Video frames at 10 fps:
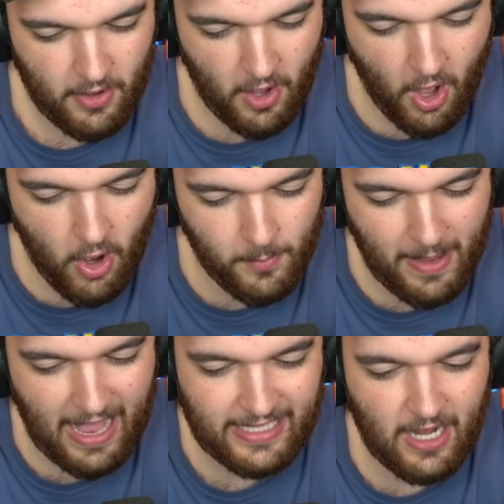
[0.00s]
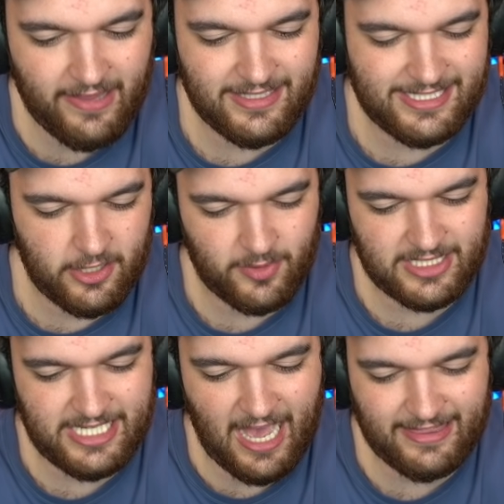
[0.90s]
Oh my god, and the
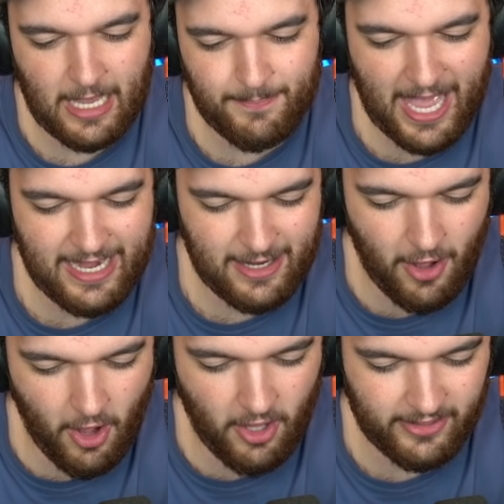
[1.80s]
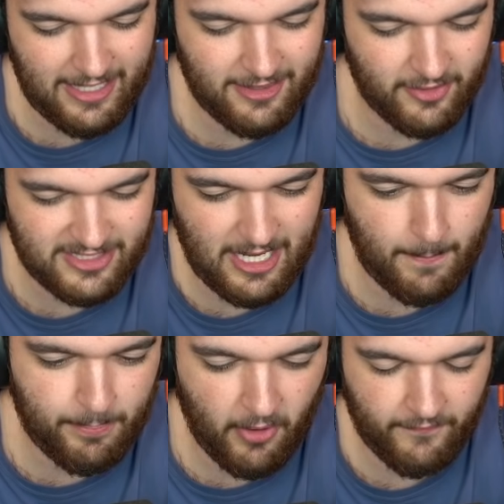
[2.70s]
centering's not that bad at all either. It's
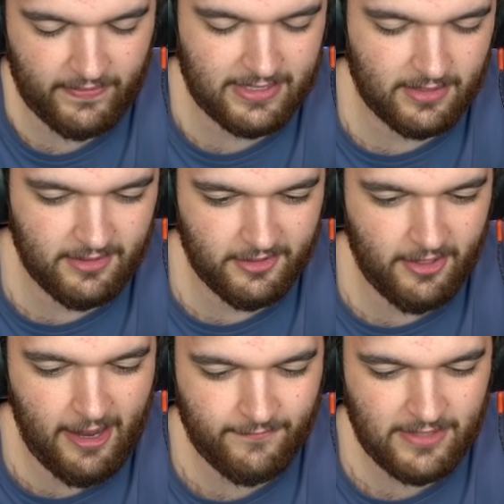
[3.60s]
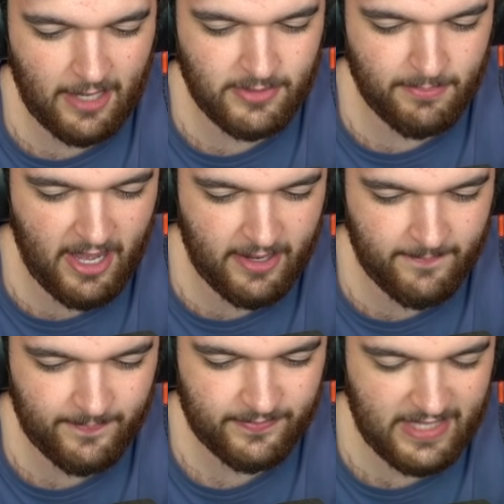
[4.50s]
not perfect, a little off top to
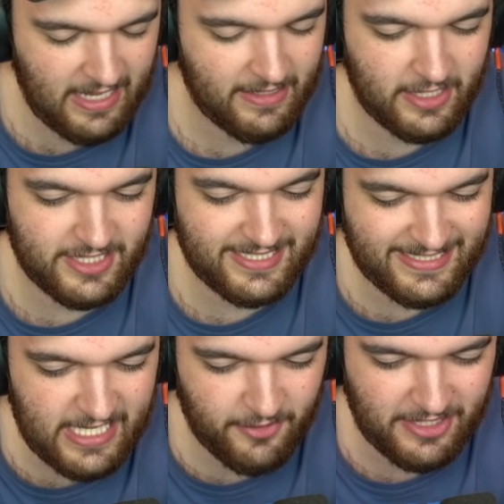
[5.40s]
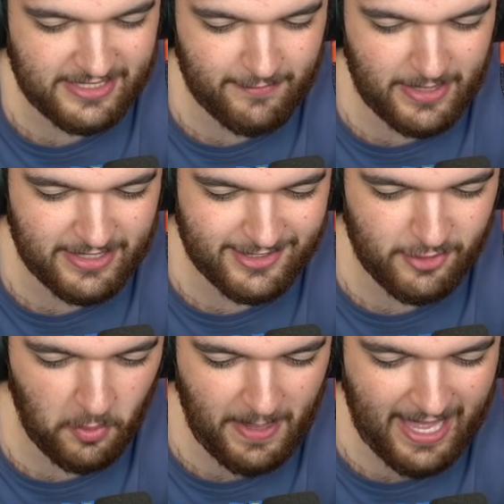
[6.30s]
bottom. Dang it, the centerings have been
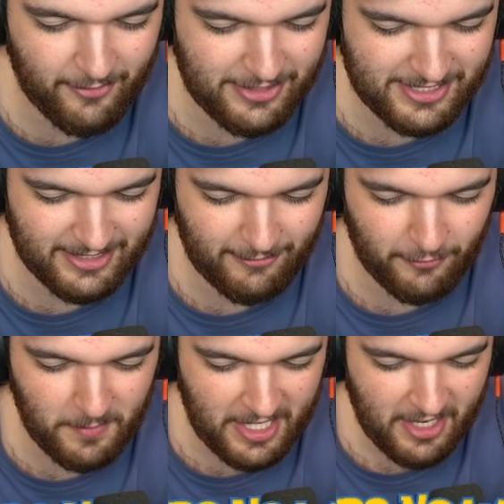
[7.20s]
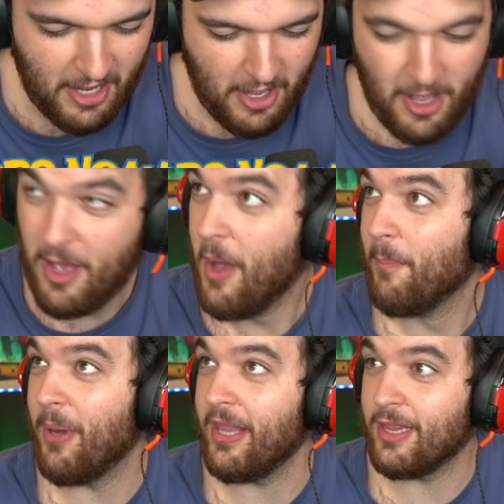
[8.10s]
so bad recently for me.
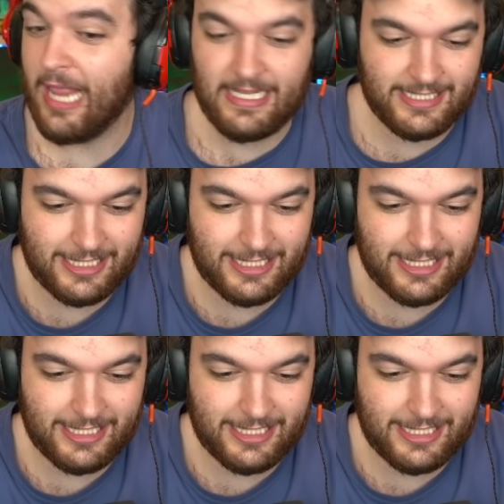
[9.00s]
But let's